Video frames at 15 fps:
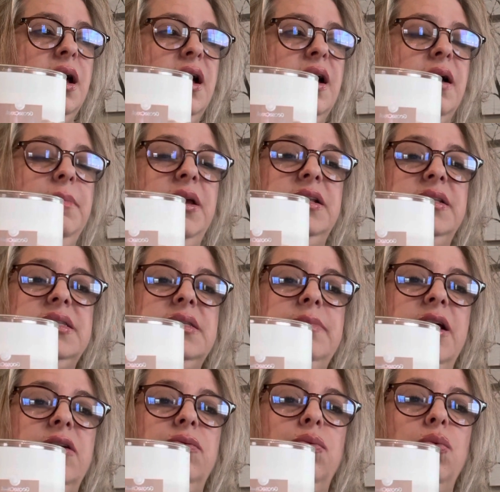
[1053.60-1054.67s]
It
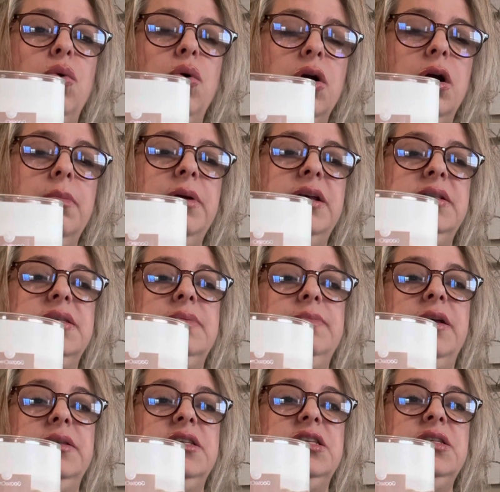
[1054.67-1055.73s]
smelled warm. It
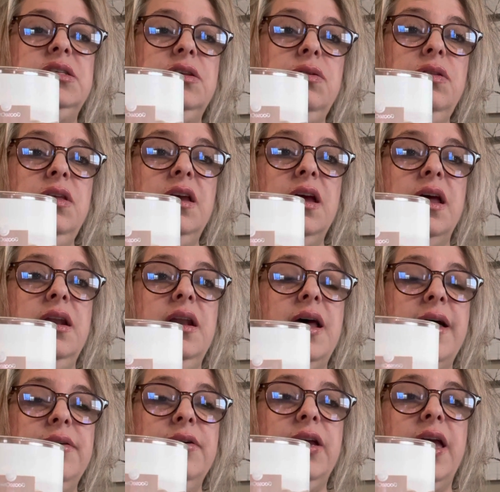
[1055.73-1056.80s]
smelled soothing.
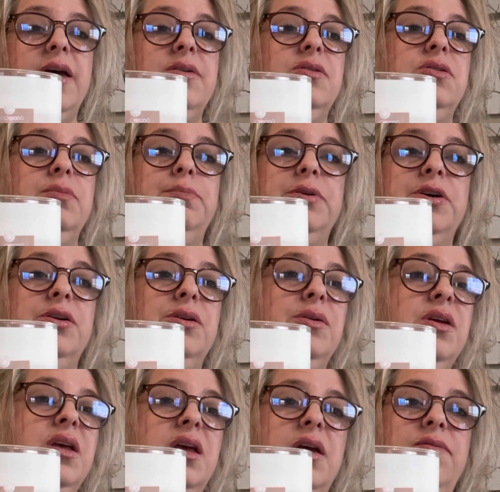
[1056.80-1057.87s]
Another candle to burn
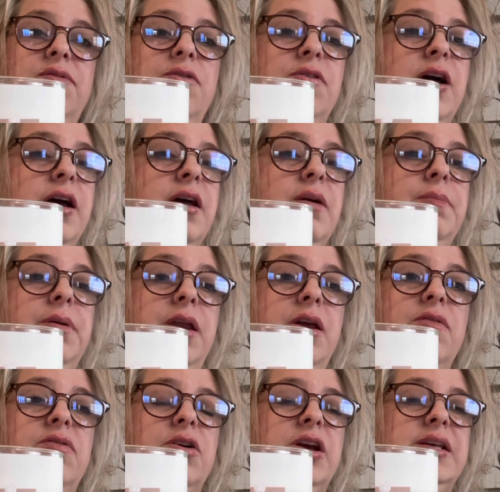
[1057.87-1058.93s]
if you've got company
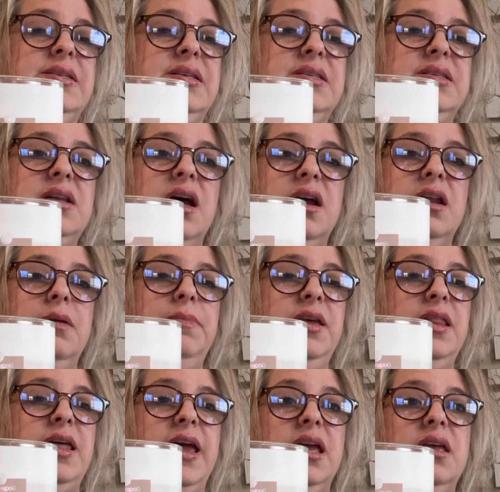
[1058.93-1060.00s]
over, because it's not going to be
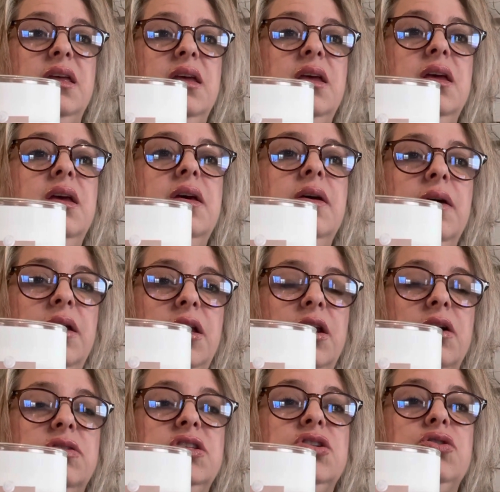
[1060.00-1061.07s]
like,
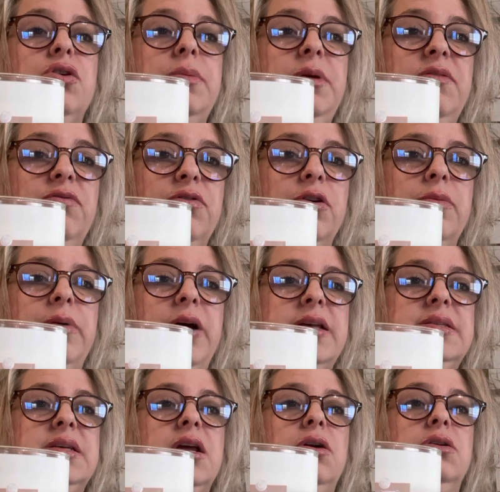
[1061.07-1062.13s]
screaming fruit
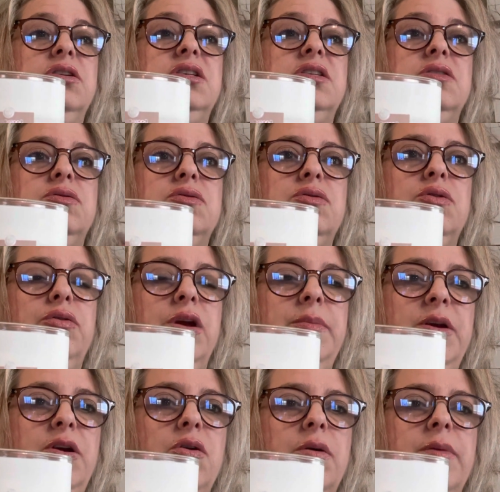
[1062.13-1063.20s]
basket or
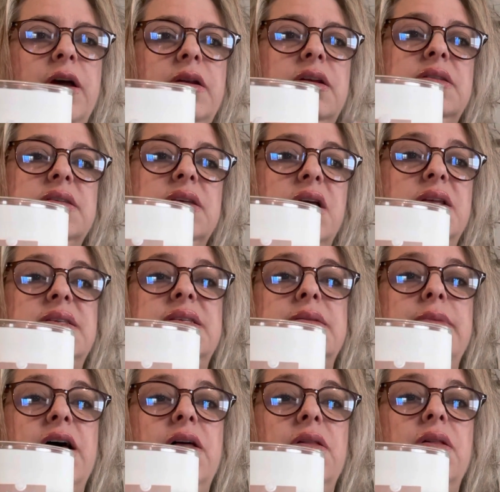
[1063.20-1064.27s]
screaming gourmand. It's going to
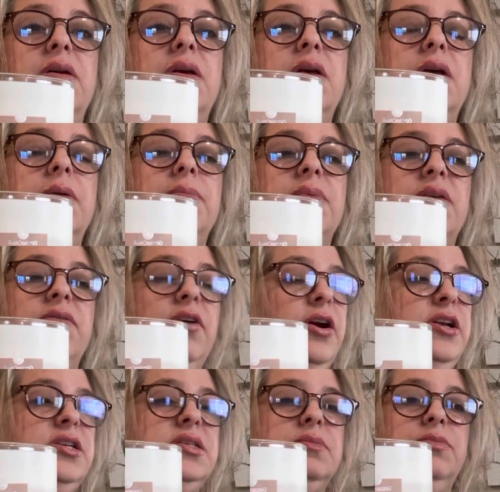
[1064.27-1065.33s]
smell
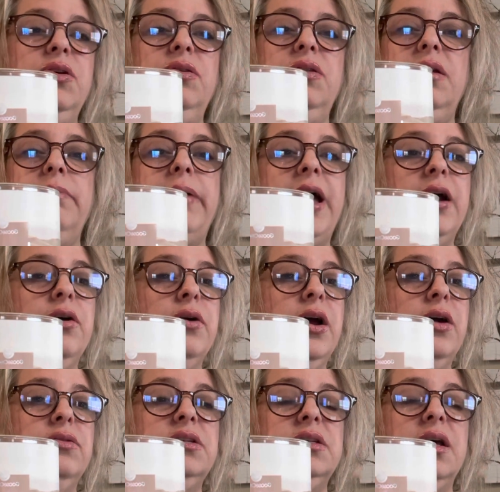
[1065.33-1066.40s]
very soothing
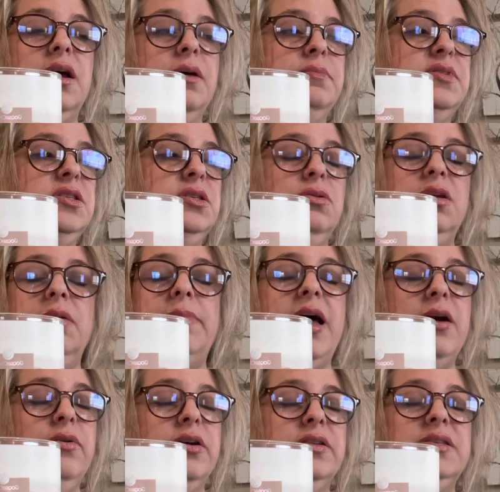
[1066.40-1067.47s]
background. Soothing
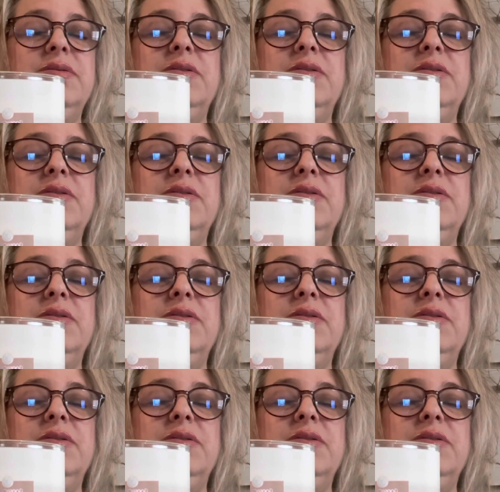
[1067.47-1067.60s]
background.